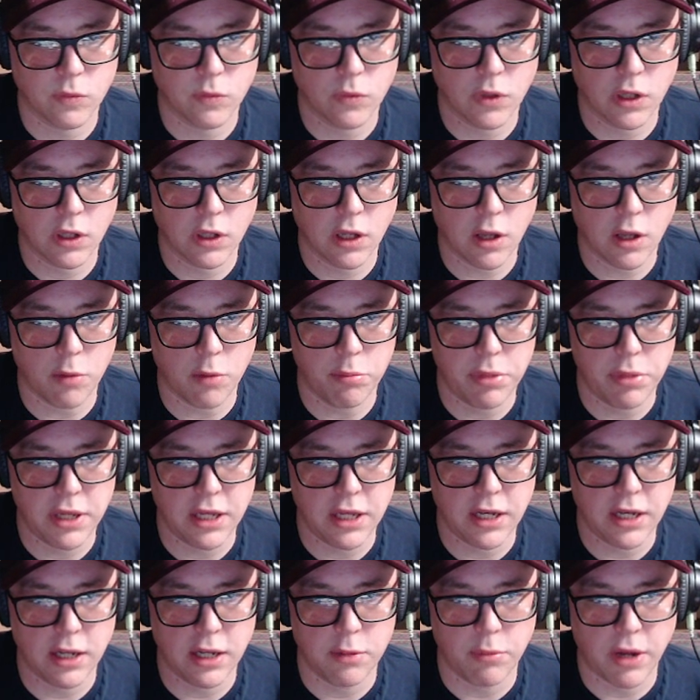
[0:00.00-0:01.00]
compete
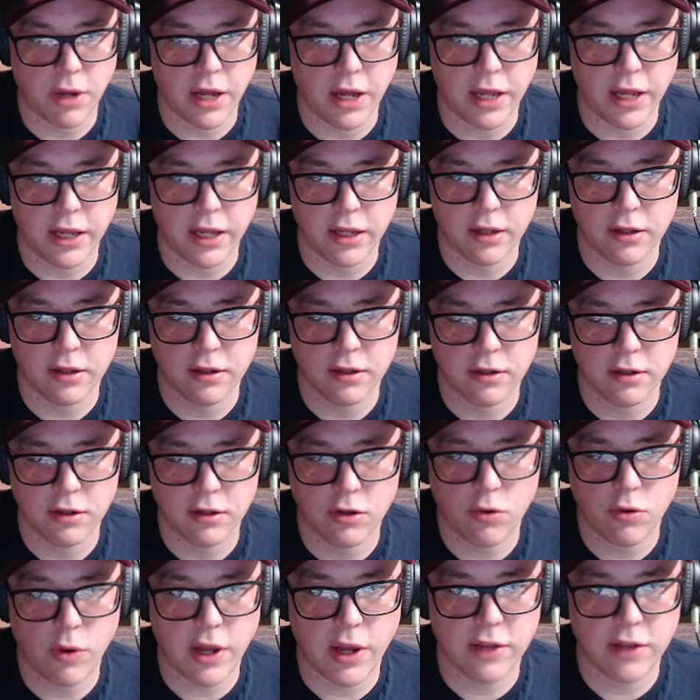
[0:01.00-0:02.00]
in my
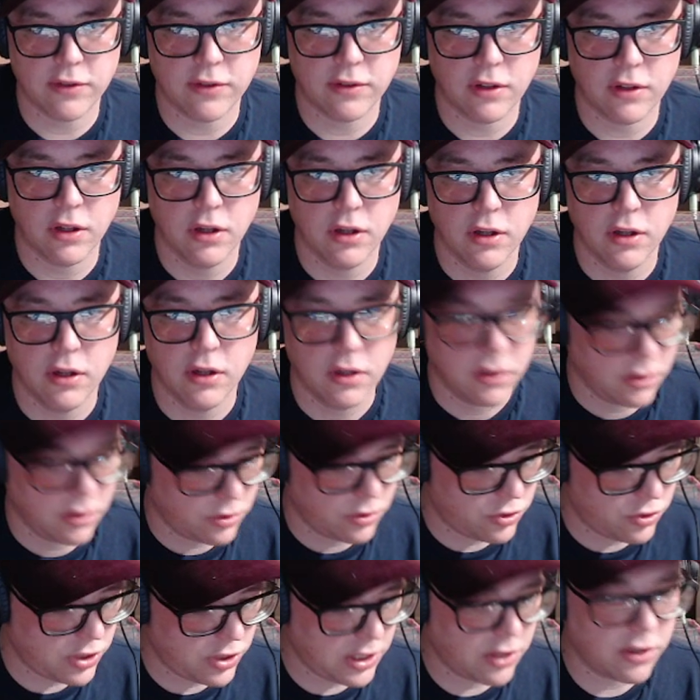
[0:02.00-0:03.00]
quest.
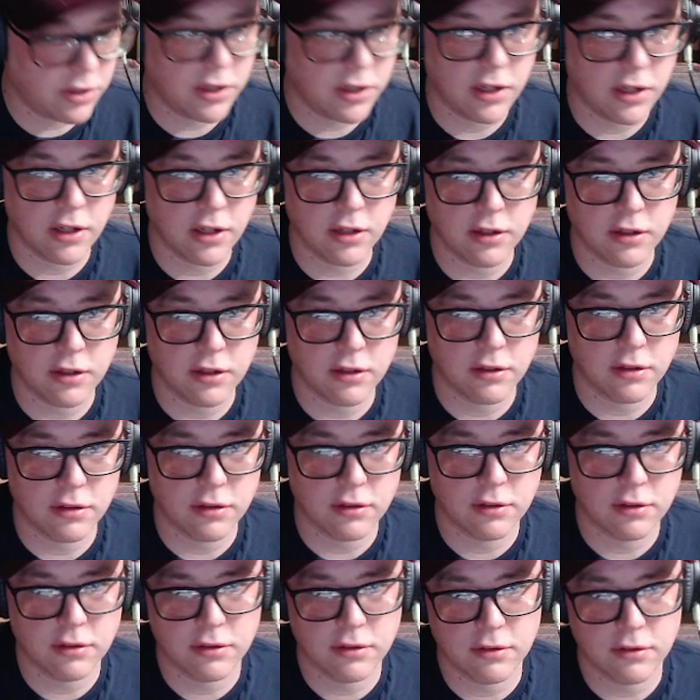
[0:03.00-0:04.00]
She could
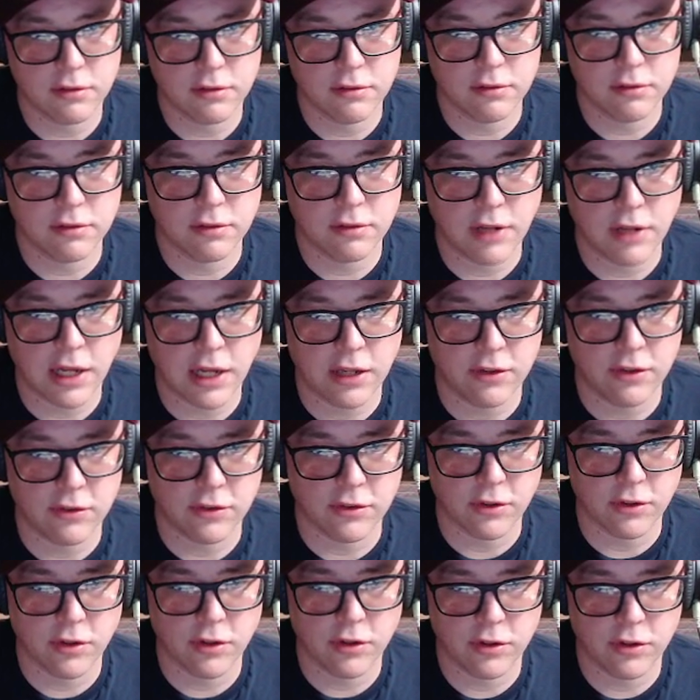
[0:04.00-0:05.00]

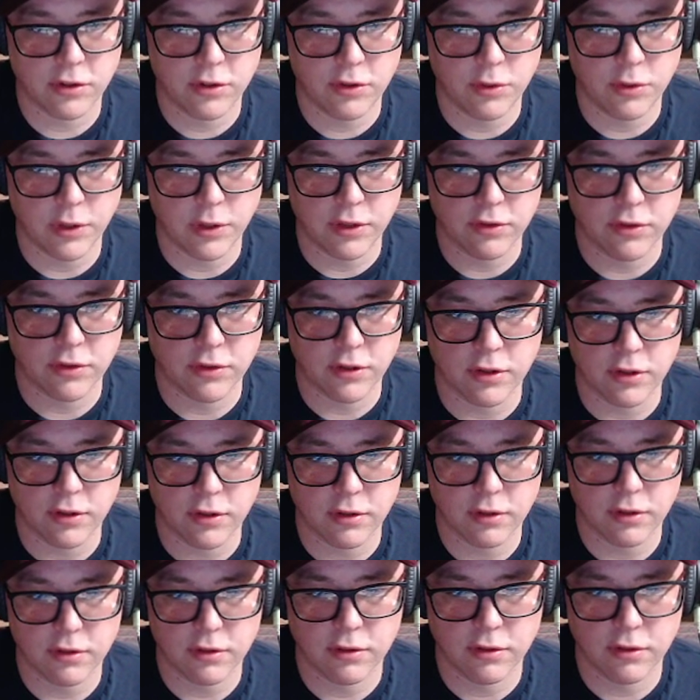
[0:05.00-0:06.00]
exert
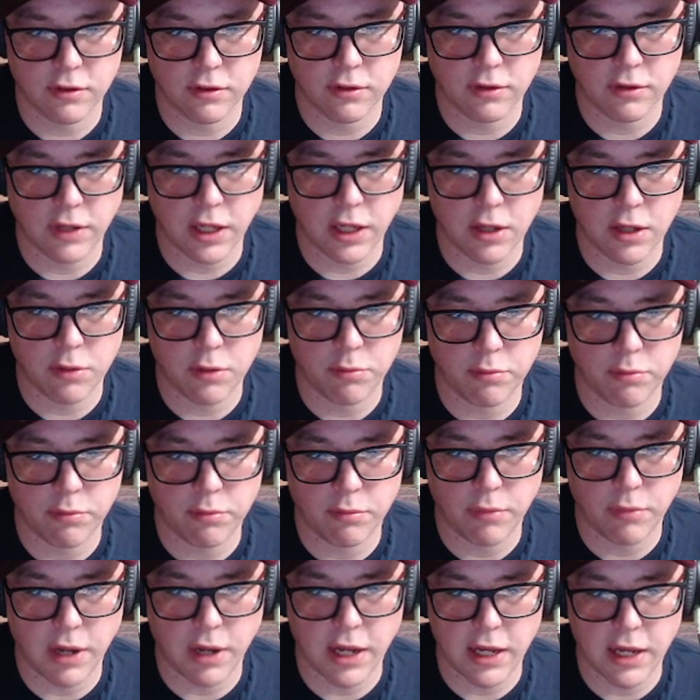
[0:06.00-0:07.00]
like
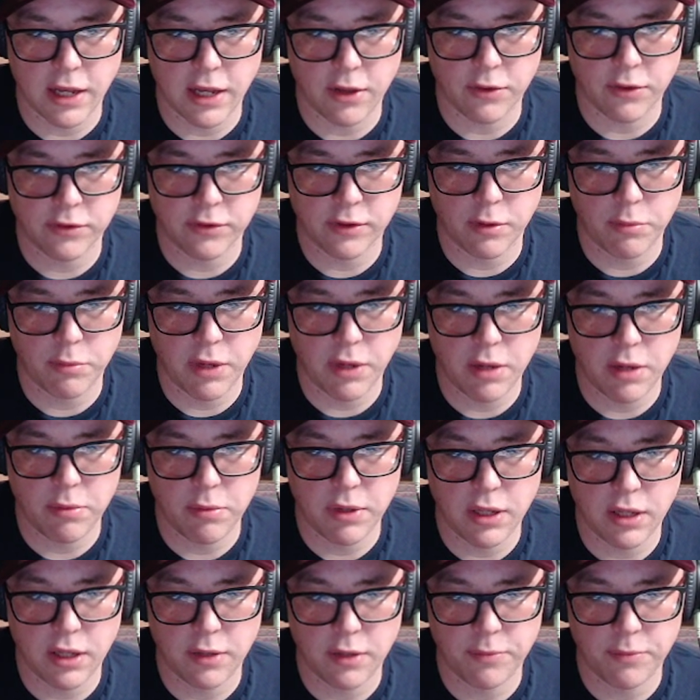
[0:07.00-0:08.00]
my Elsa maybe.